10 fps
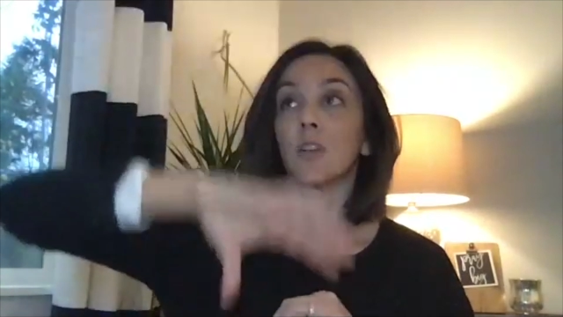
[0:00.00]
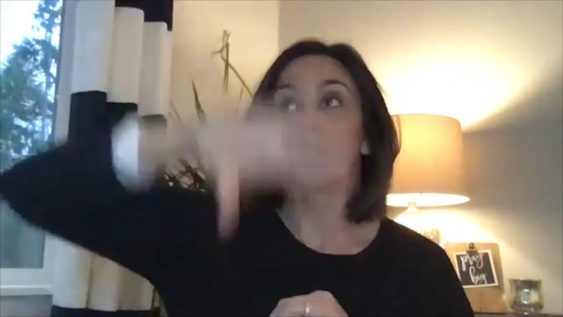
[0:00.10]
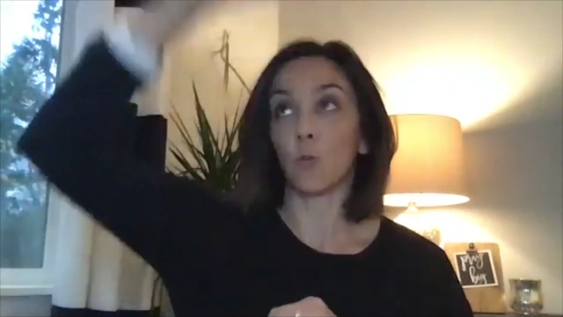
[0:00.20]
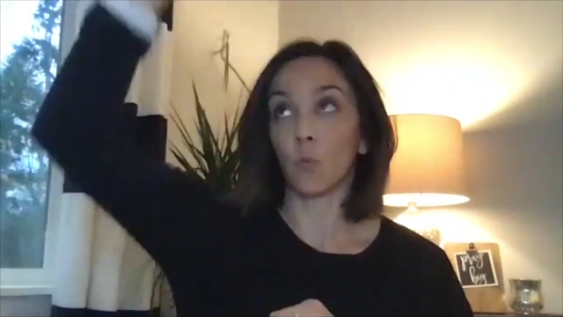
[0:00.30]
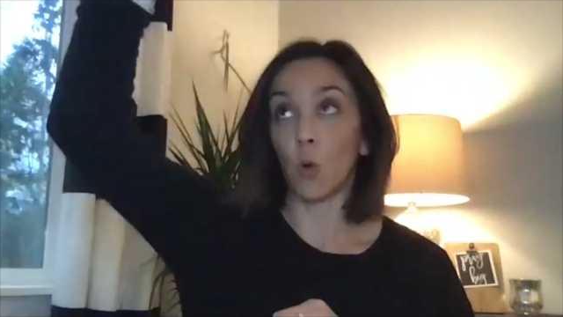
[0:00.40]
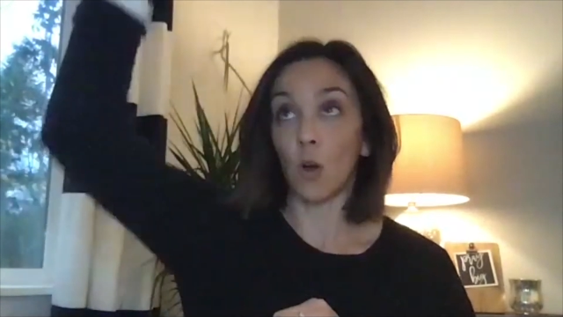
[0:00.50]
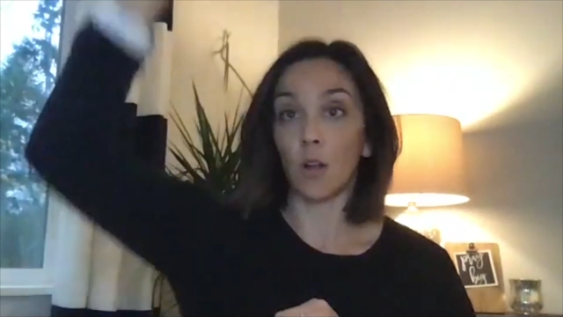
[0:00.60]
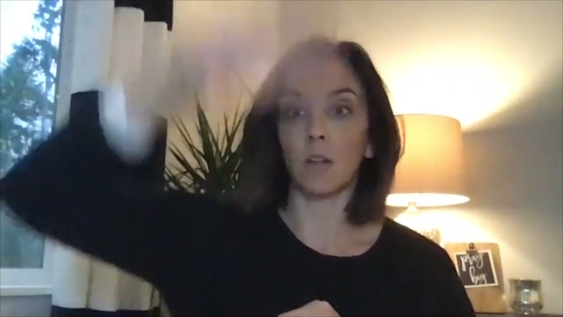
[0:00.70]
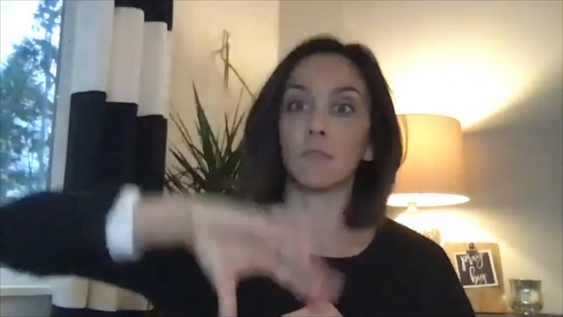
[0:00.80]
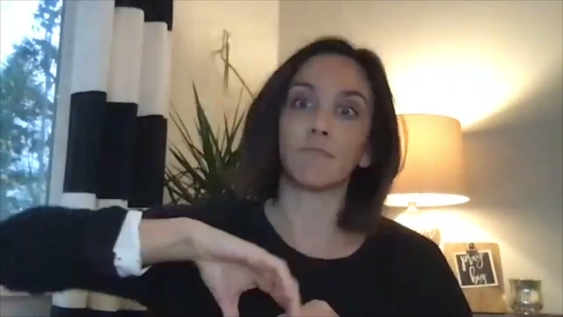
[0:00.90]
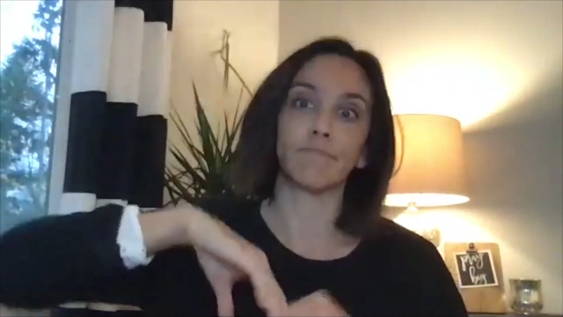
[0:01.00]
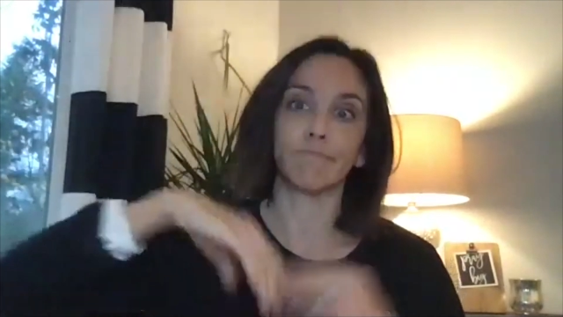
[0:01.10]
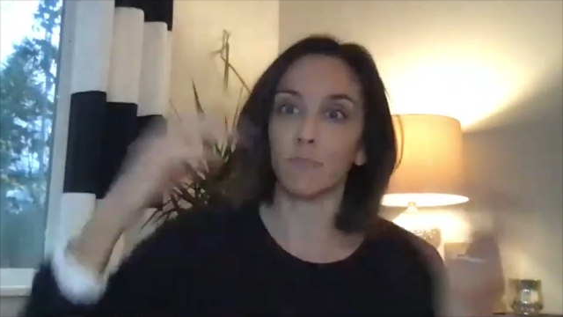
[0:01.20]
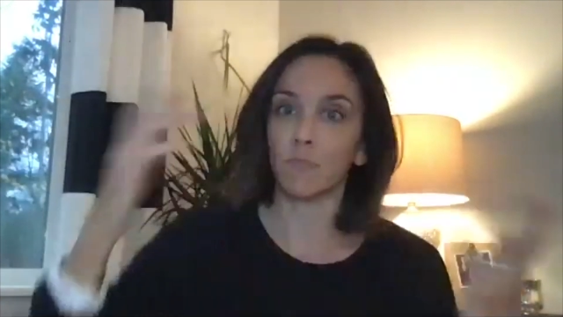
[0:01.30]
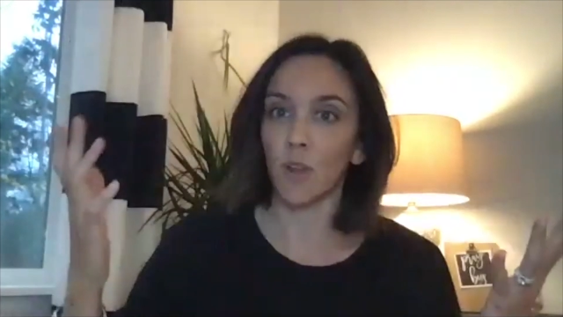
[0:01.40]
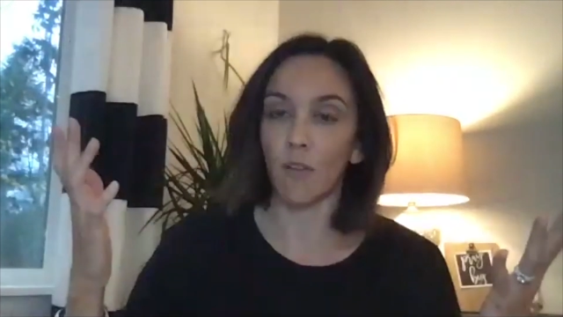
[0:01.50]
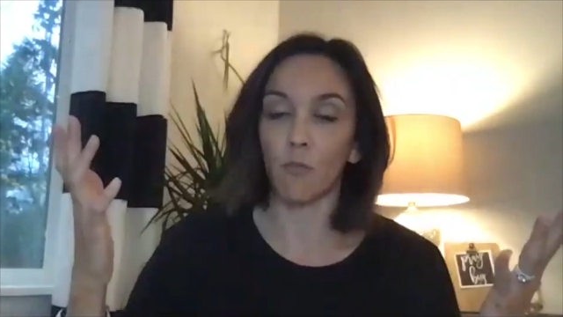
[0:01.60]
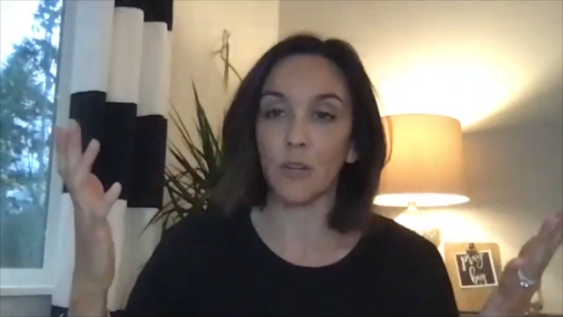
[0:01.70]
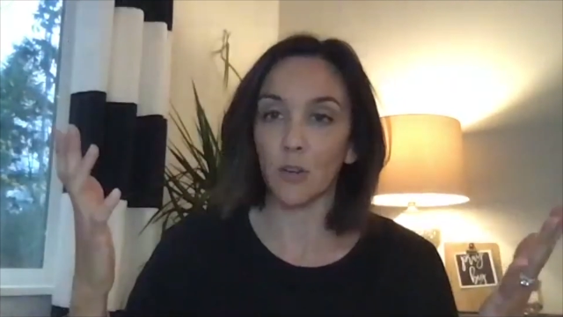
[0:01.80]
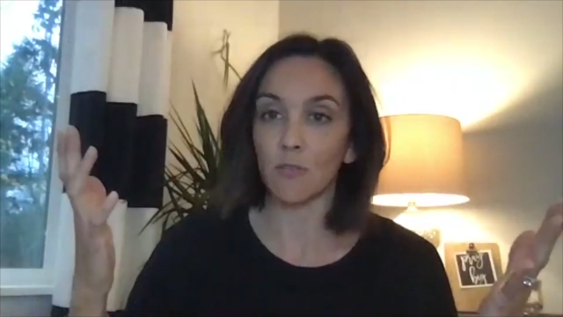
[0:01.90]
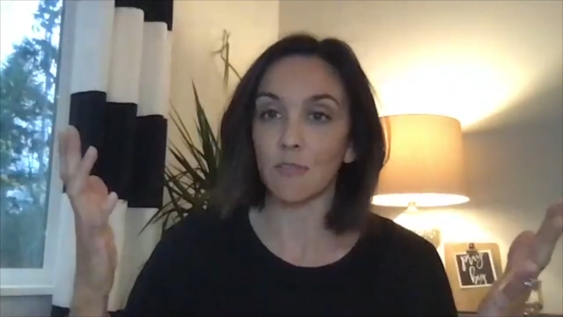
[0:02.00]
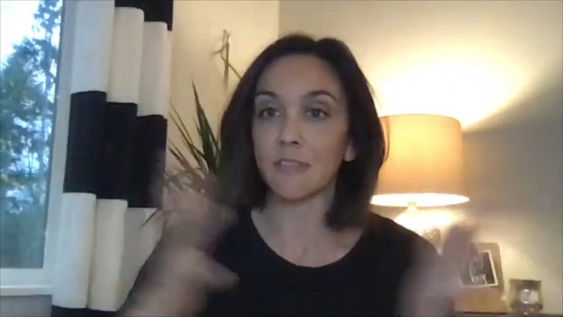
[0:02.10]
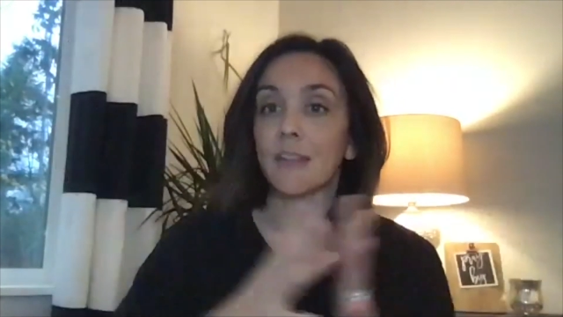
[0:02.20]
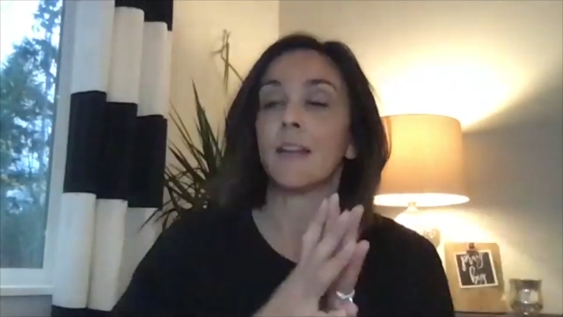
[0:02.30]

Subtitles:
wall of windows.